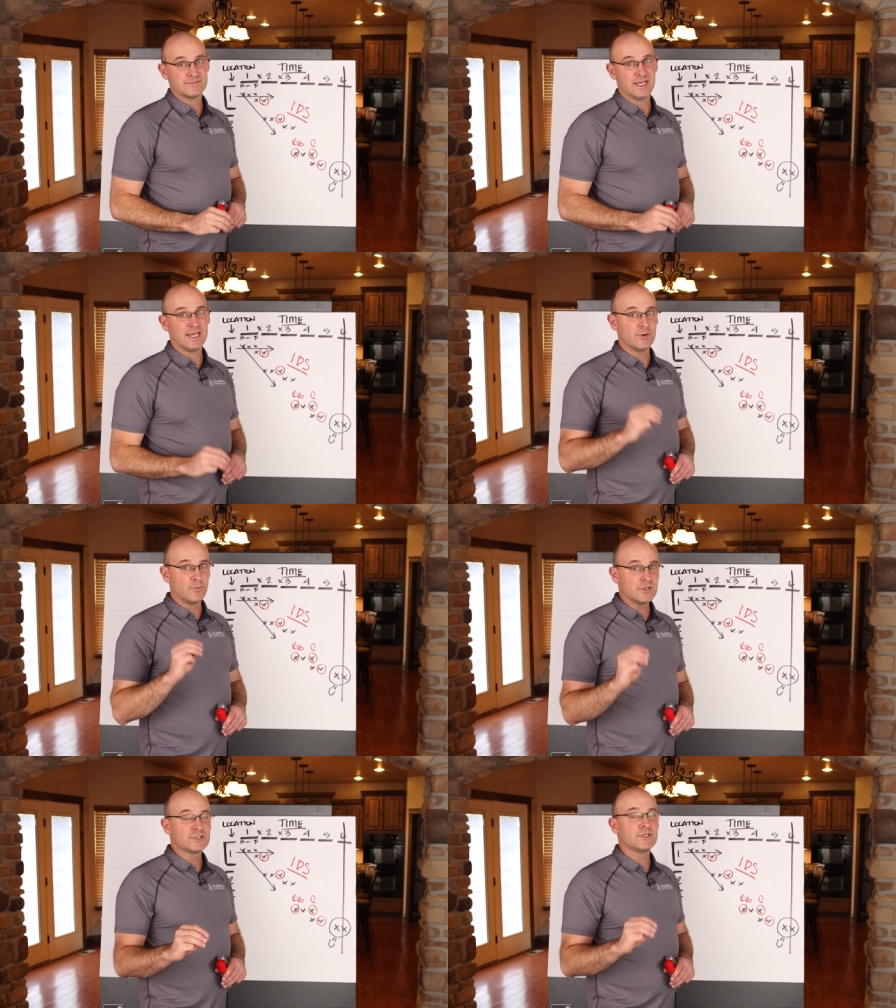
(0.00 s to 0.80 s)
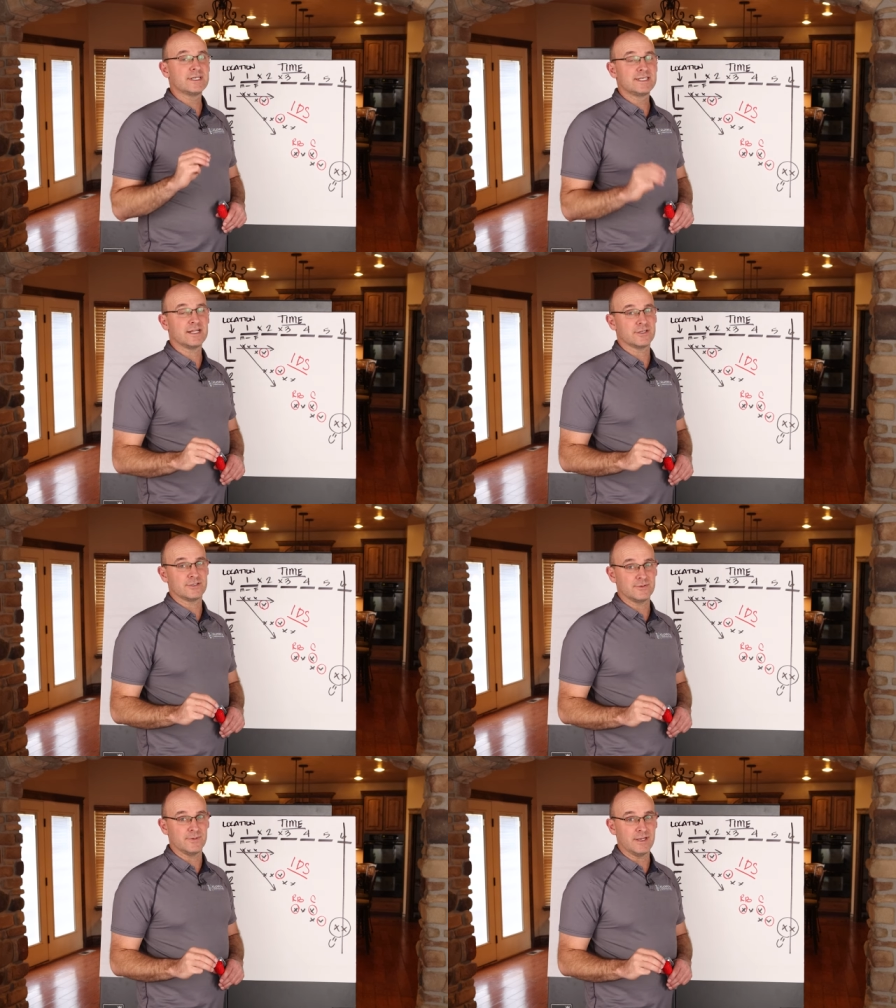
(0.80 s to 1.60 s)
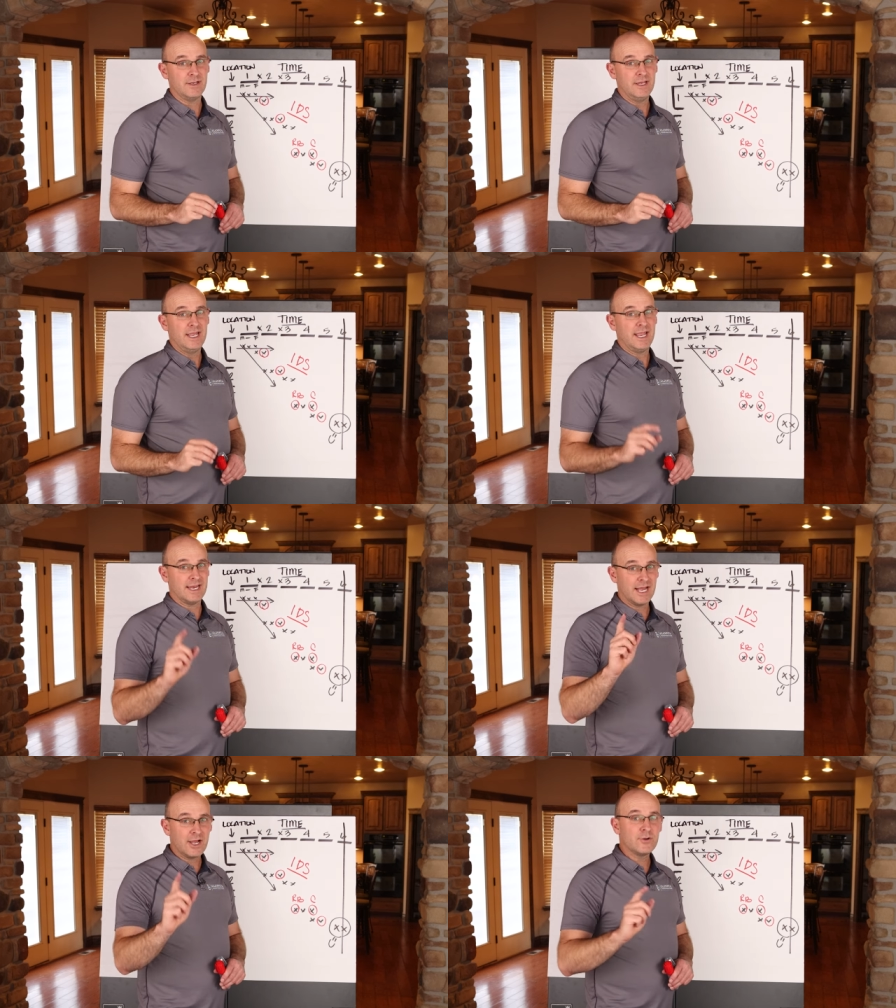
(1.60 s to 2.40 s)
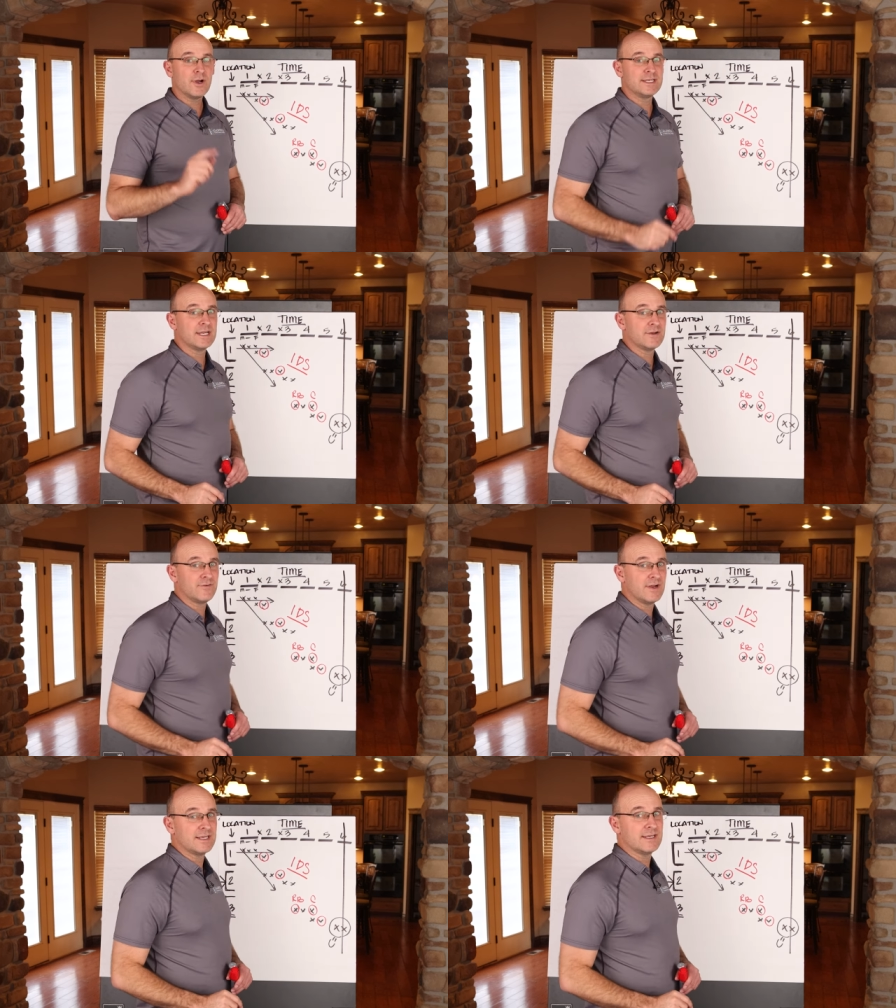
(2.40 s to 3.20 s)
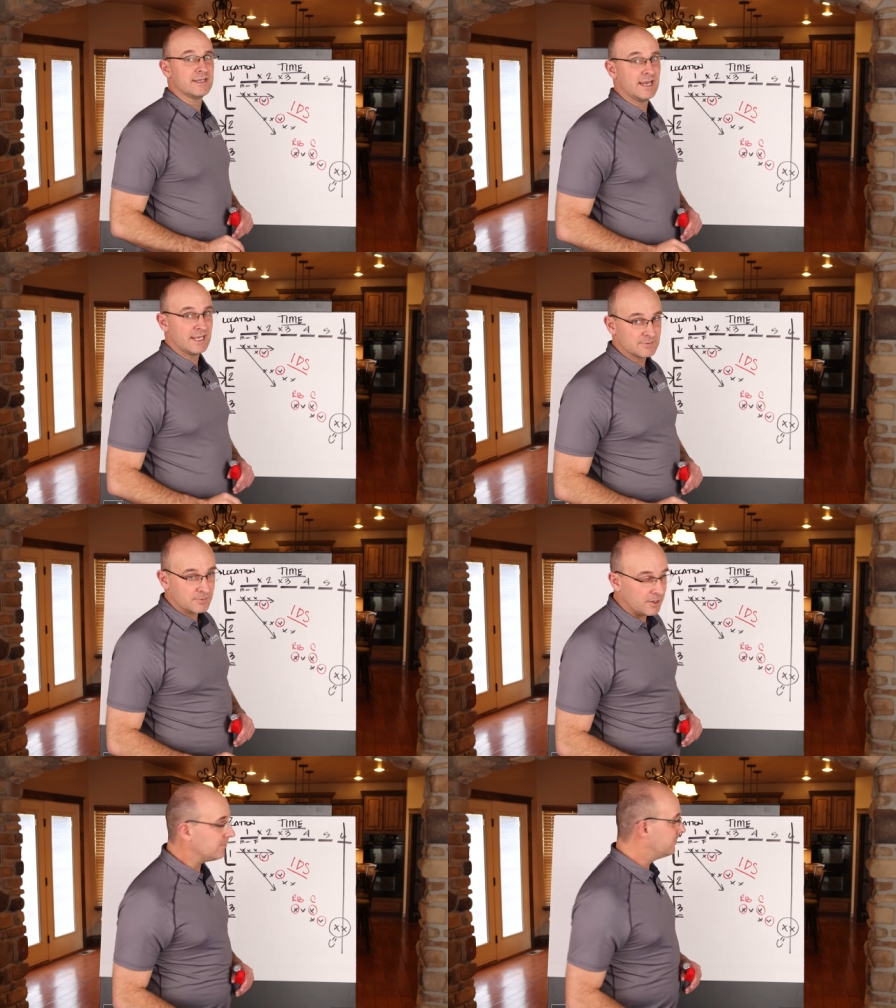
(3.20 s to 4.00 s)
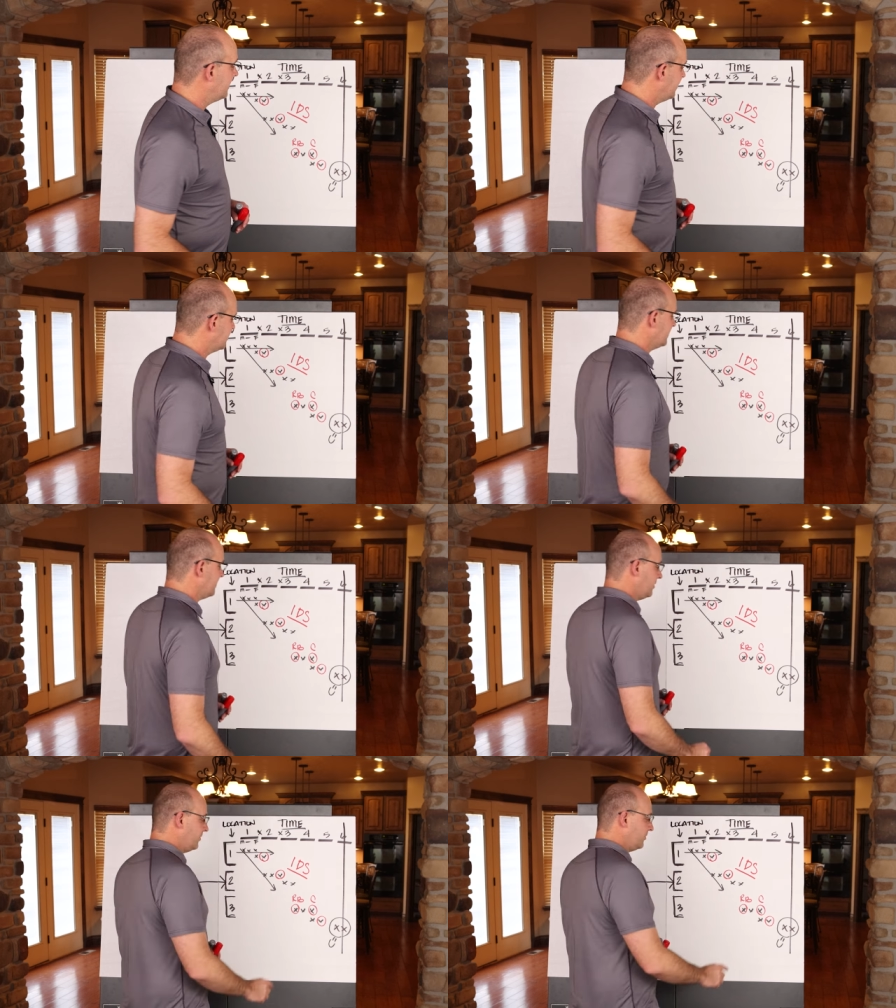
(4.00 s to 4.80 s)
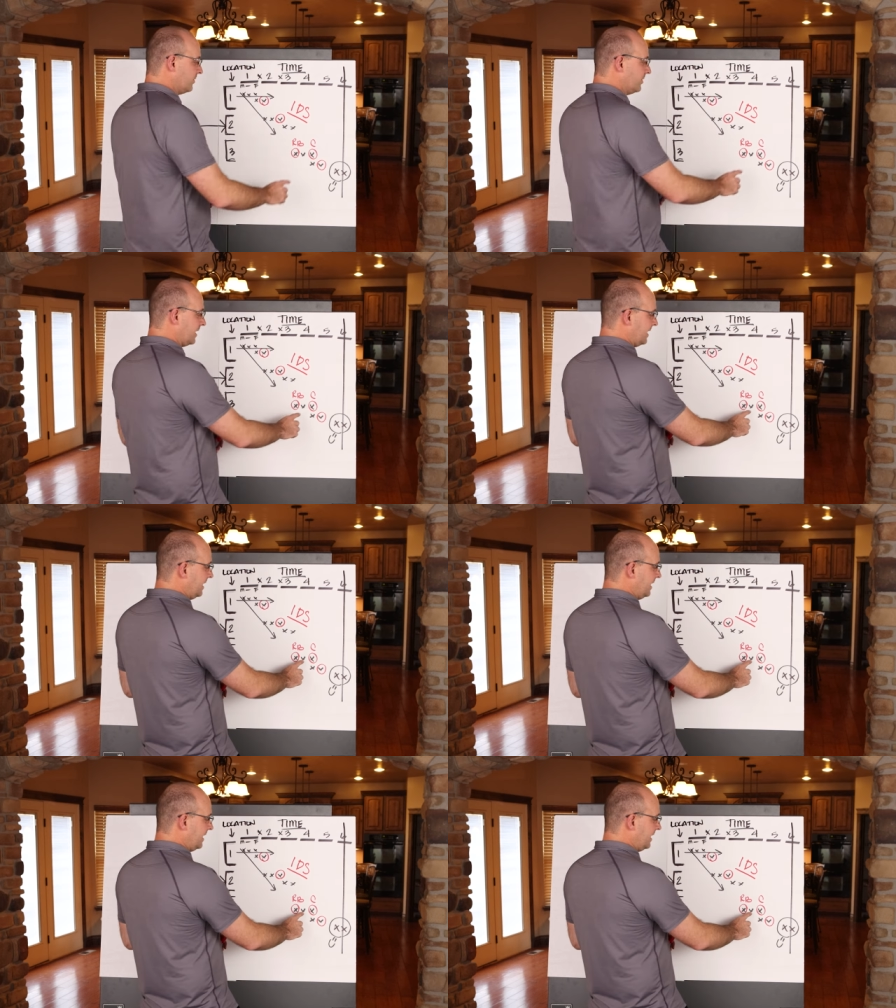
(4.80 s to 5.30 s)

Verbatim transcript: And I want you to tell it to me. And how you identify it as a problem is that you look at